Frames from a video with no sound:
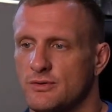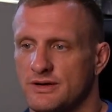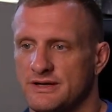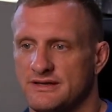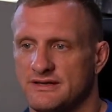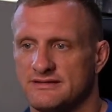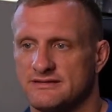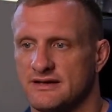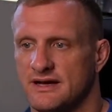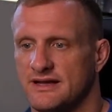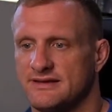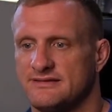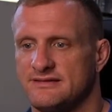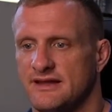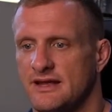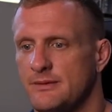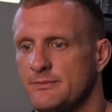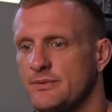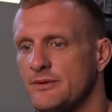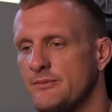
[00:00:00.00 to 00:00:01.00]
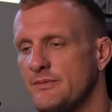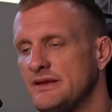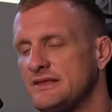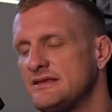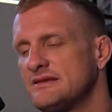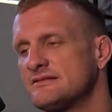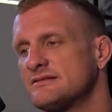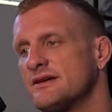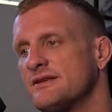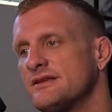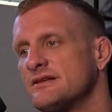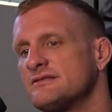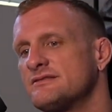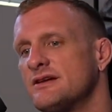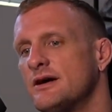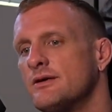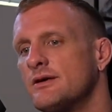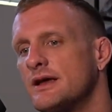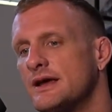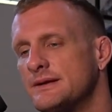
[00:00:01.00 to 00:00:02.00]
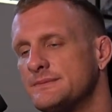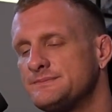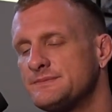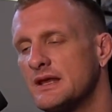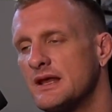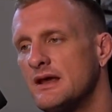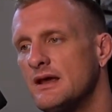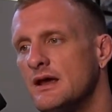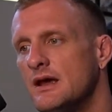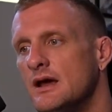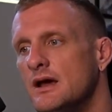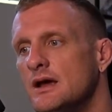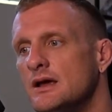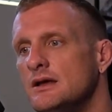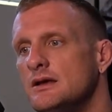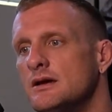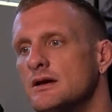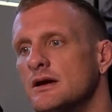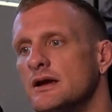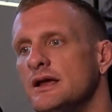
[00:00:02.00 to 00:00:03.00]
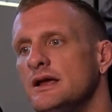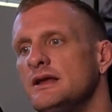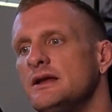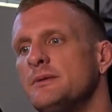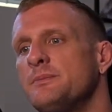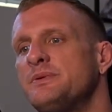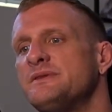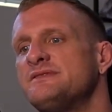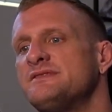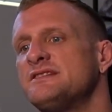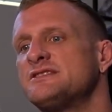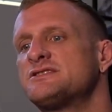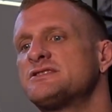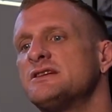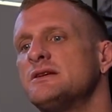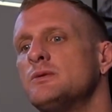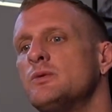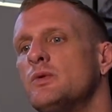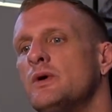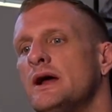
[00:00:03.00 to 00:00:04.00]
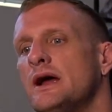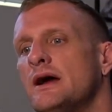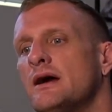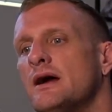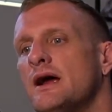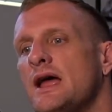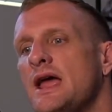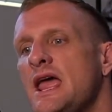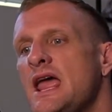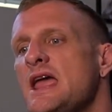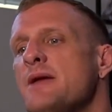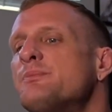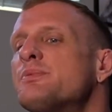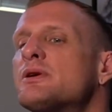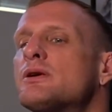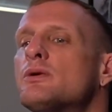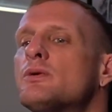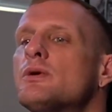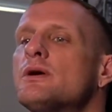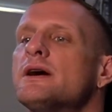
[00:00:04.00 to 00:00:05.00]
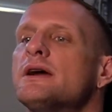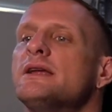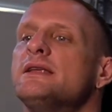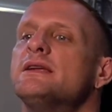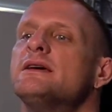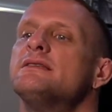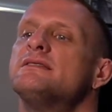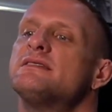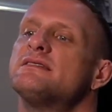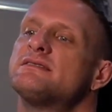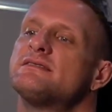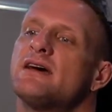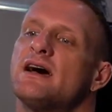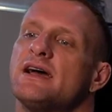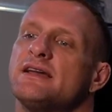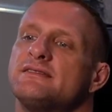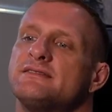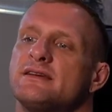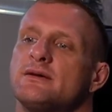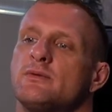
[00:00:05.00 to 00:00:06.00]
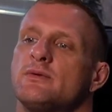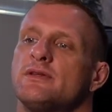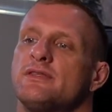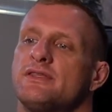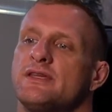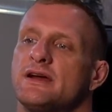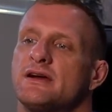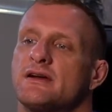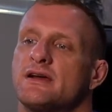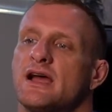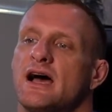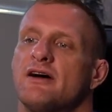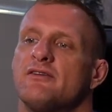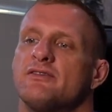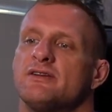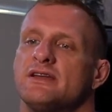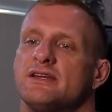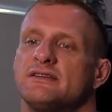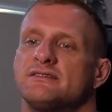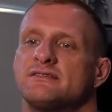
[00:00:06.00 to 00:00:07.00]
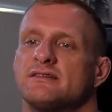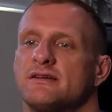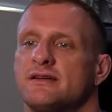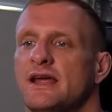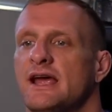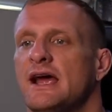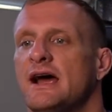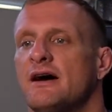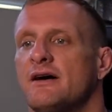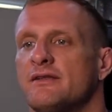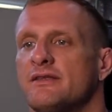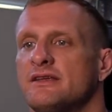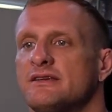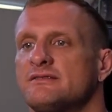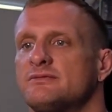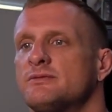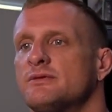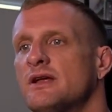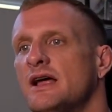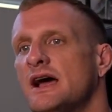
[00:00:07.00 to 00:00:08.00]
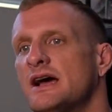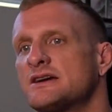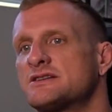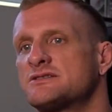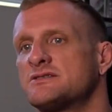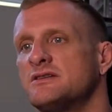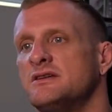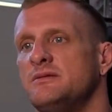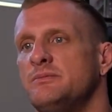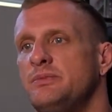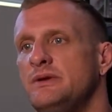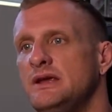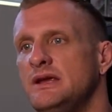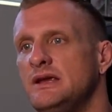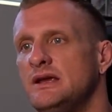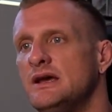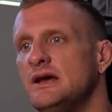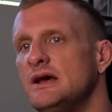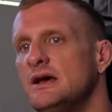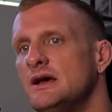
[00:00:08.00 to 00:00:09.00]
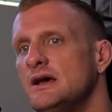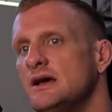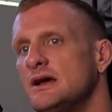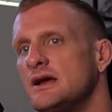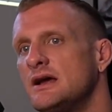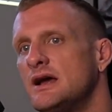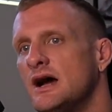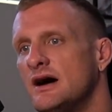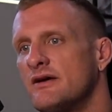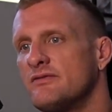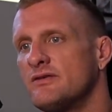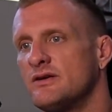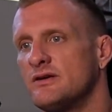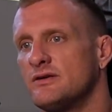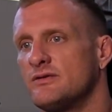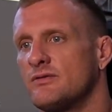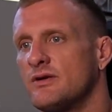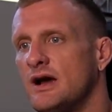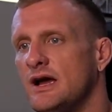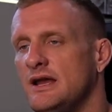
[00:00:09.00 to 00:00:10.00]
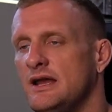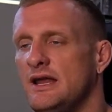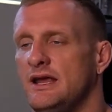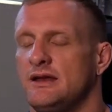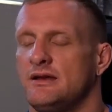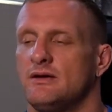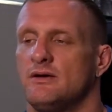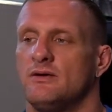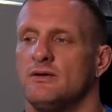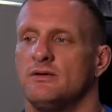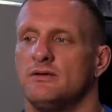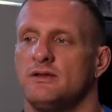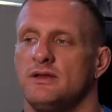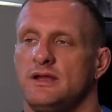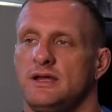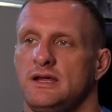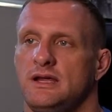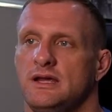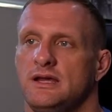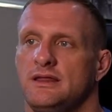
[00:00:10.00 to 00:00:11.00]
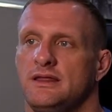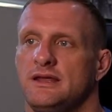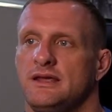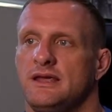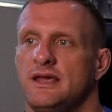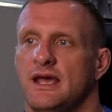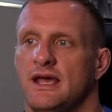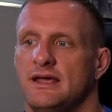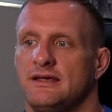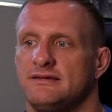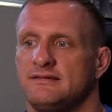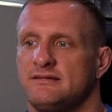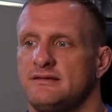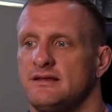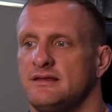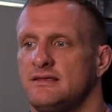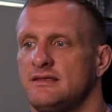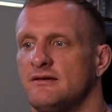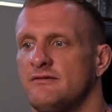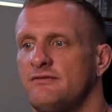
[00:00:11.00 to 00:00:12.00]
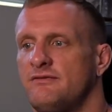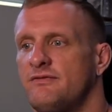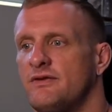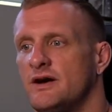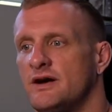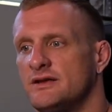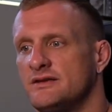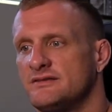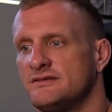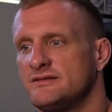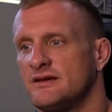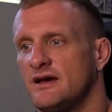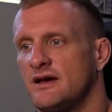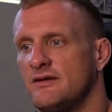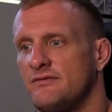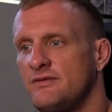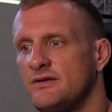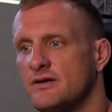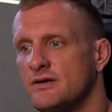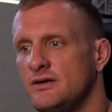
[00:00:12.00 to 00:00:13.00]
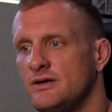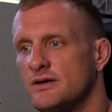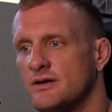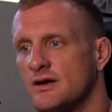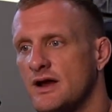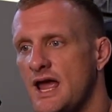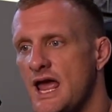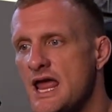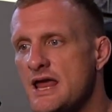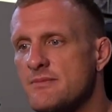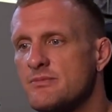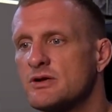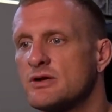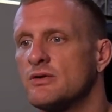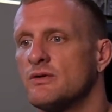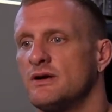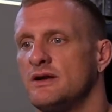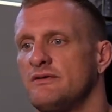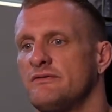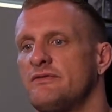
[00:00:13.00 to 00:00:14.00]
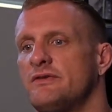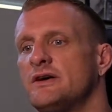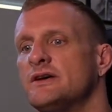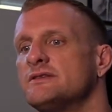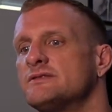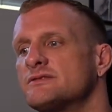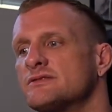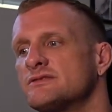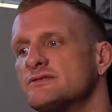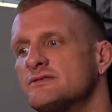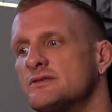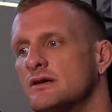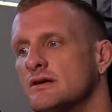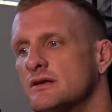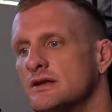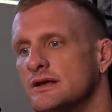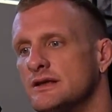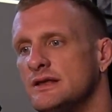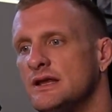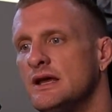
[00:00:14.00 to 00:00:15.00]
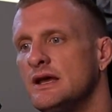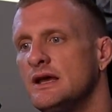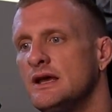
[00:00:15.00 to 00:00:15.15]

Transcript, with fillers: decides to implement this on their token, you're in a position where ApeCoin decides it with their governance on how this will actually be governed, right? And only in the case that the funds of your ApeCoin funds are stolen.